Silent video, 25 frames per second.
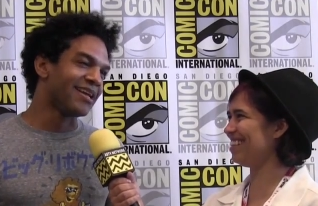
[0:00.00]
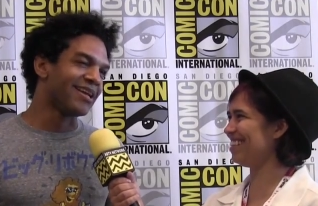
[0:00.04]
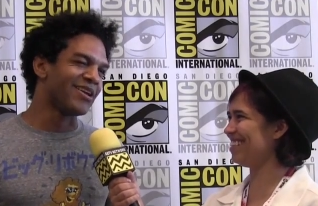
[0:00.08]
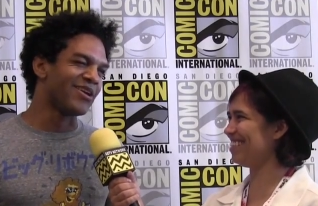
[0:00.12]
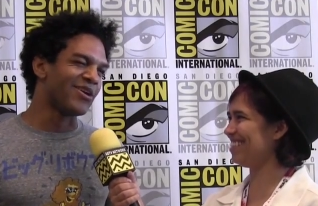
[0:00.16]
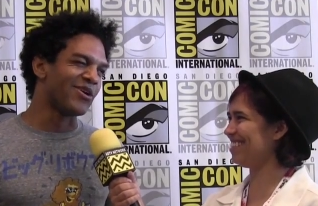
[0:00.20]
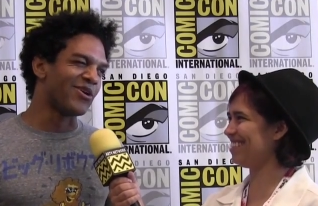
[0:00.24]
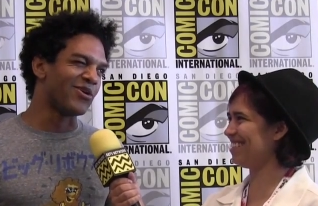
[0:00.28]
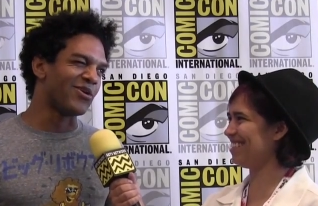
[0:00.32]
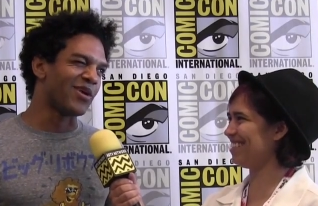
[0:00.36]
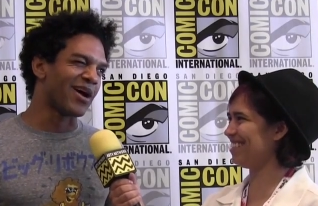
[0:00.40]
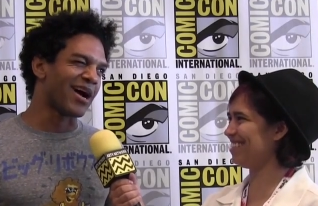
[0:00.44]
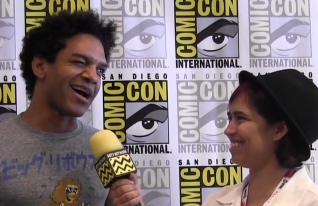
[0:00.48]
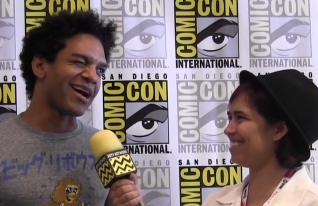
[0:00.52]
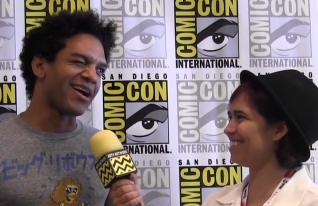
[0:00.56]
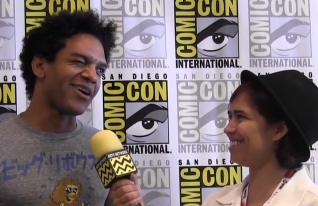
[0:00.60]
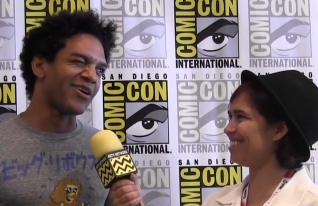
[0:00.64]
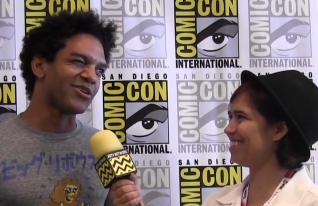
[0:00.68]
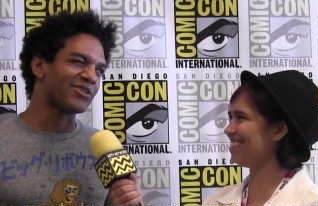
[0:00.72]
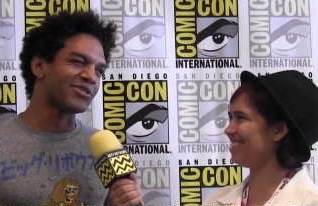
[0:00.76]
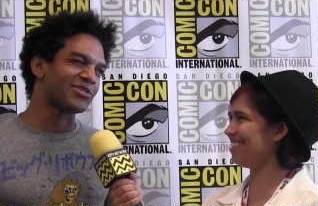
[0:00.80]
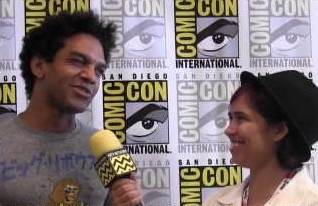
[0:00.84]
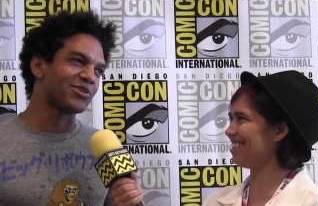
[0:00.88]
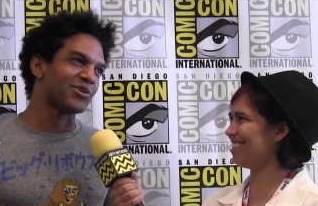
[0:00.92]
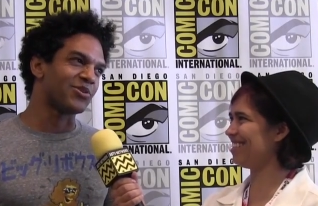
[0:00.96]
Speaker 1: You know, I
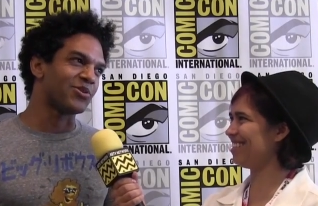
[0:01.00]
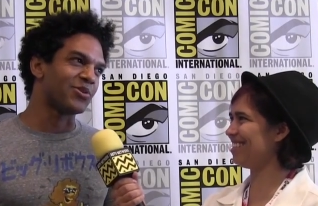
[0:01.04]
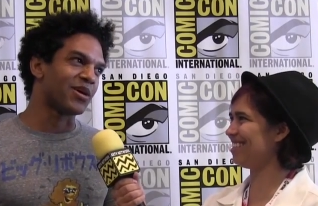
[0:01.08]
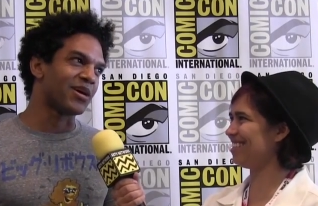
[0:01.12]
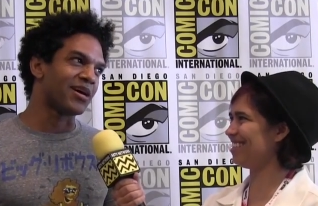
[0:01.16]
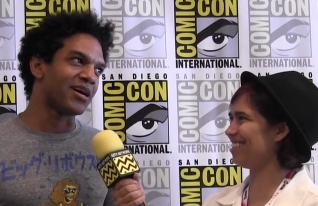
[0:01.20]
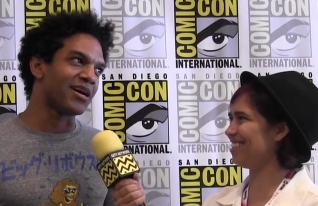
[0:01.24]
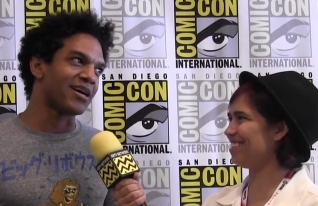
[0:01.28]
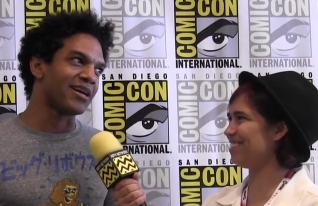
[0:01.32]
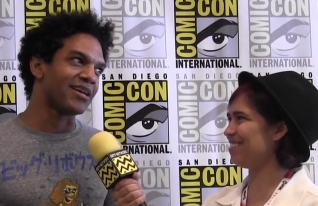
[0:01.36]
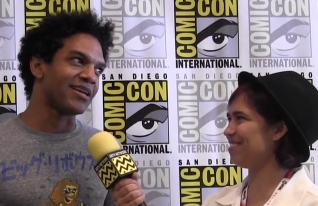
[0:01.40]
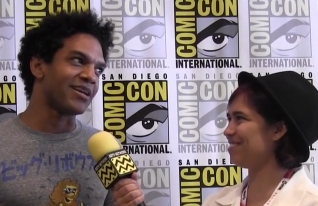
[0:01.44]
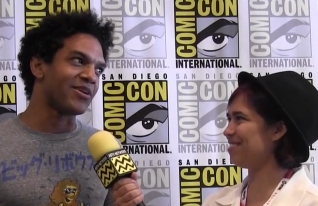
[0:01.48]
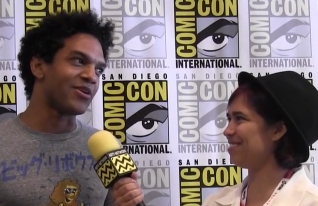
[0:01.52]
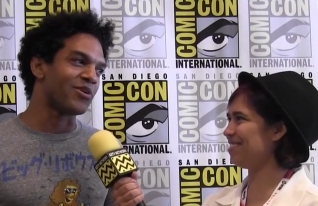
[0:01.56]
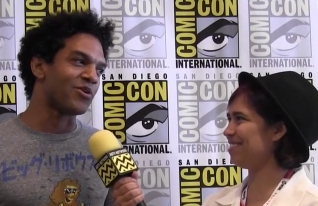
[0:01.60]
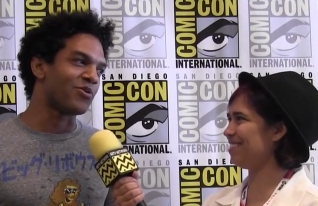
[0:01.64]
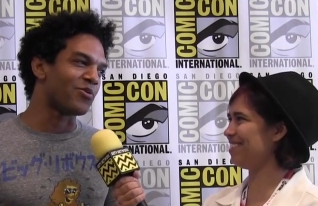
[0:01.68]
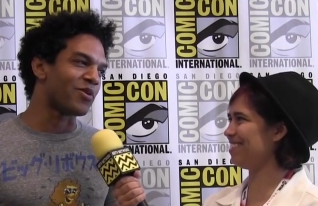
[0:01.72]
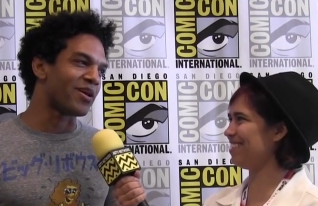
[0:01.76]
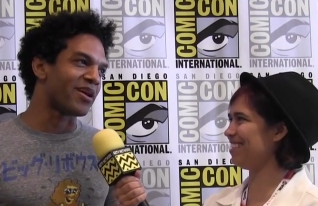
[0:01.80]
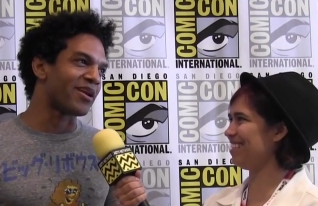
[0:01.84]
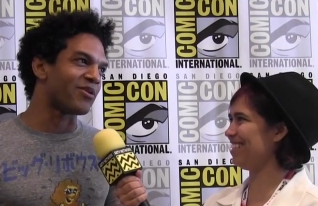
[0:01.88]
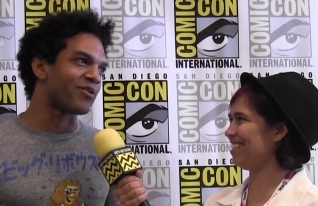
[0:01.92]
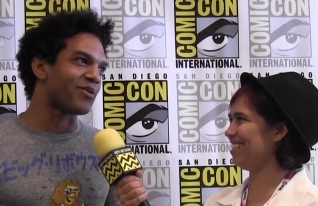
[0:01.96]
also uh, you
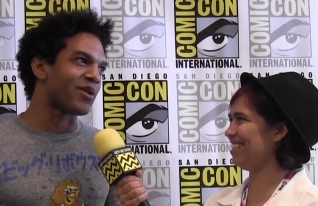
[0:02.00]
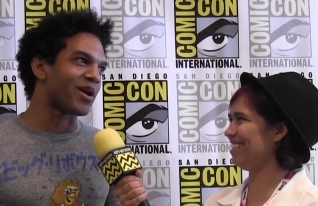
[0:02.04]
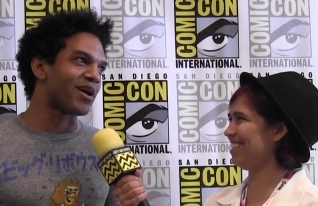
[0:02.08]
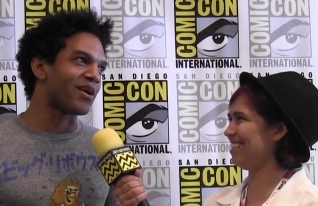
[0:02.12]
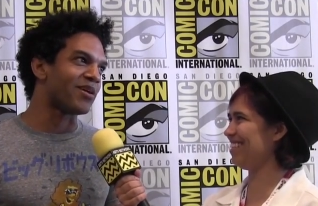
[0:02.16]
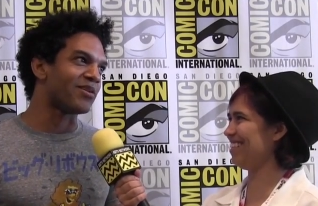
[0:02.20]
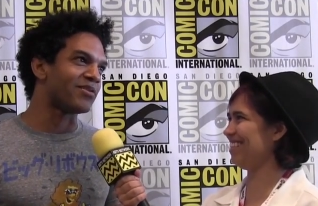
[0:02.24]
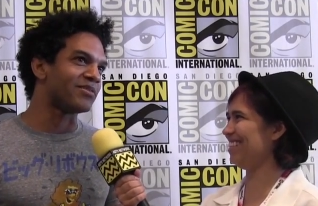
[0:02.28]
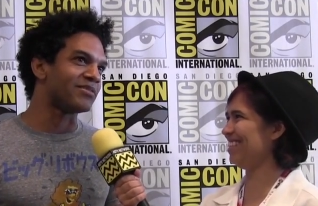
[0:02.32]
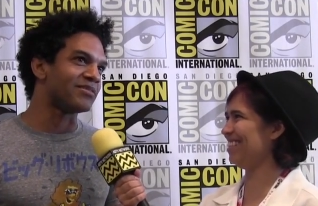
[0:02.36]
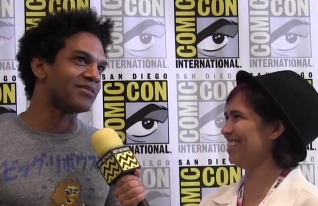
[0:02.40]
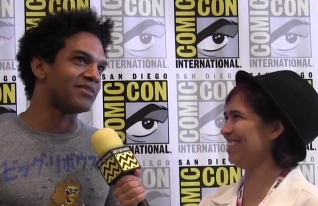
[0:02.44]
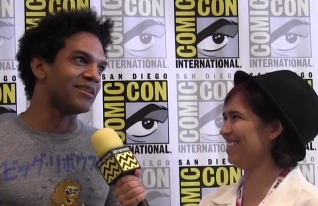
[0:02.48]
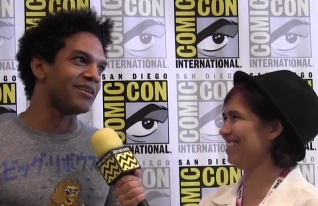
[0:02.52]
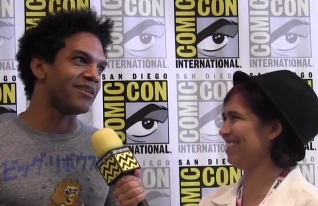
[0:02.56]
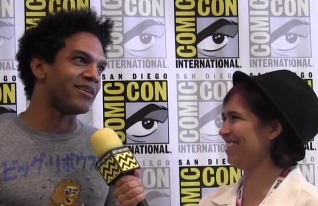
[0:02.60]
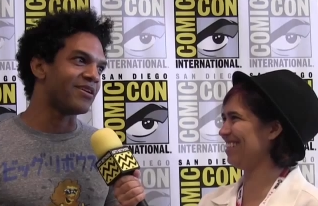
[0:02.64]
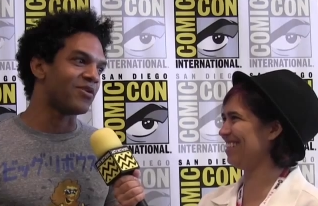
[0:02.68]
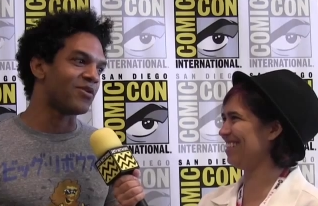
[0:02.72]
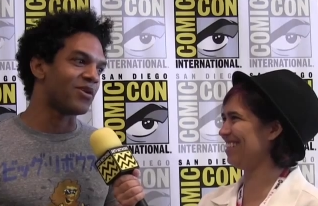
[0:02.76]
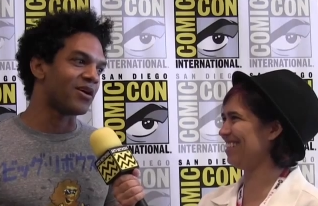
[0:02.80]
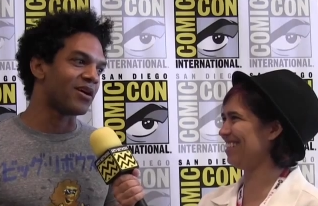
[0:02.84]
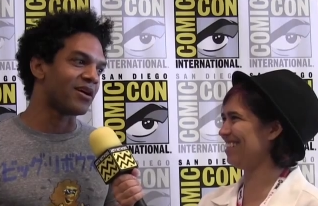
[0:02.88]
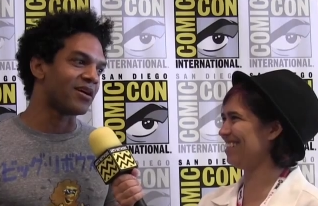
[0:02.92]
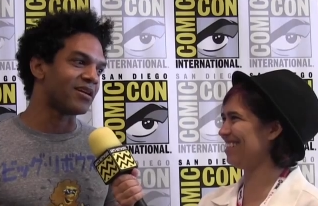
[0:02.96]
know ran around you
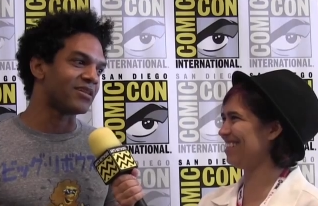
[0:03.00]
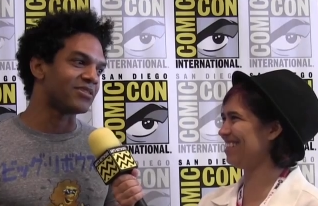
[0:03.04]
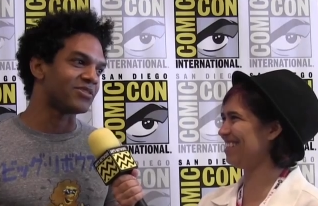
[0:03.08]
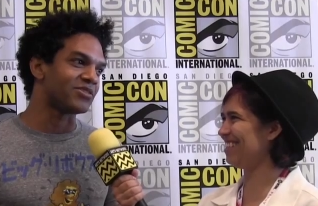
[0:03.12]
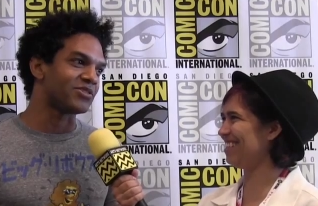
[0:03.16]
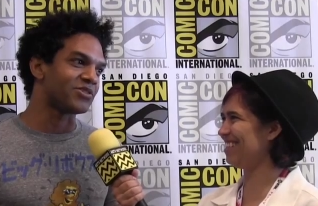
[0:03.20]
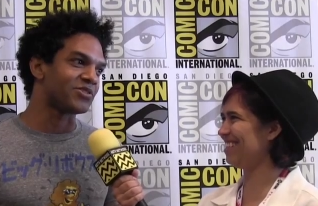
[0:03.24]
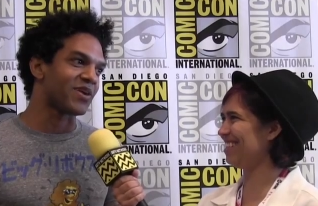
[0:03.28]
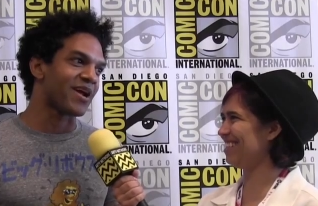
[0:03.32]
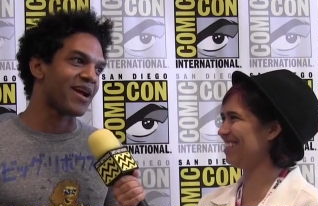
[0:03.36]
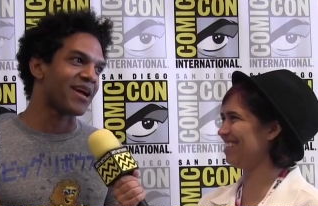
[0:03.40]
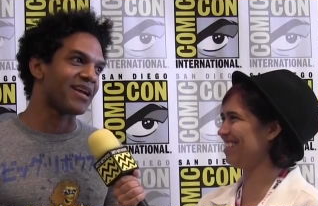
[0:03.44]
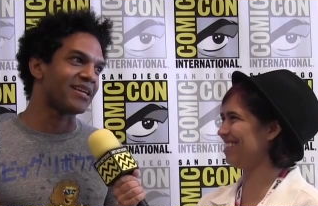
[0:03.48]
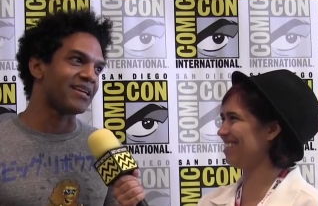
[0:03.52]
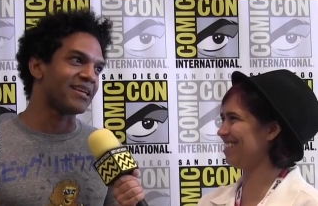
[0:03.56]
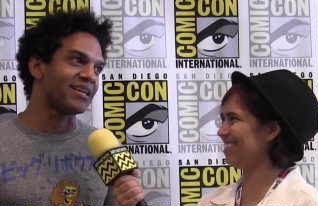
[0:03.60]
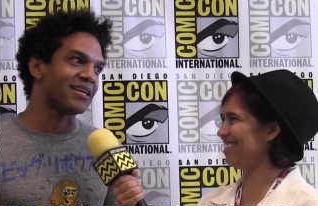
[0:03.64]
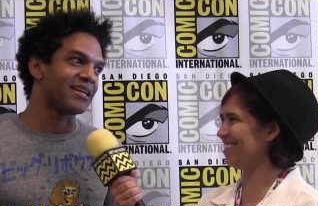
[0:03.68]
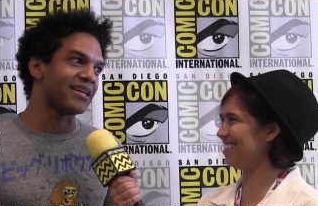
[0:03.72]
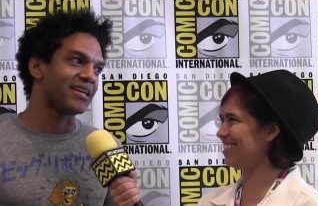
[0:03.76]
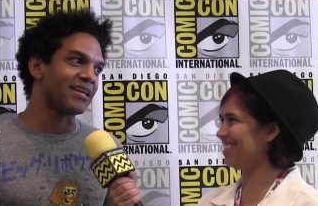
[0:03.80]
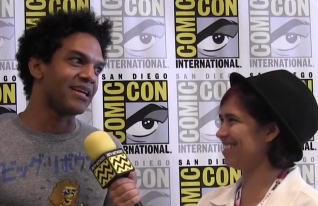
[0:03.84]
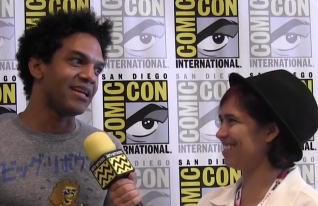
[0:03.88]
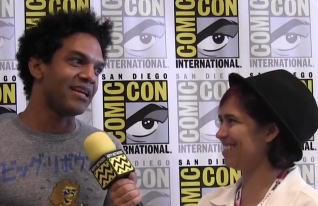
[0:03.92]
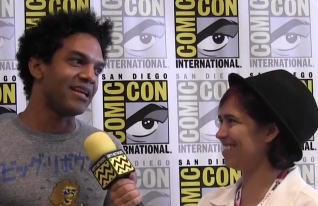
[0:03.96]
know uh, trying
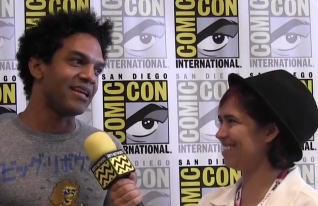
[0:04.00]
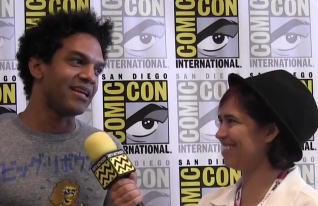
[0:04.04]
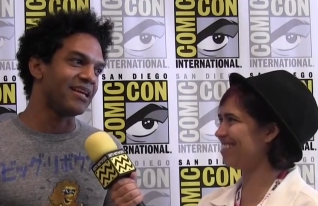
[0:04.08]
to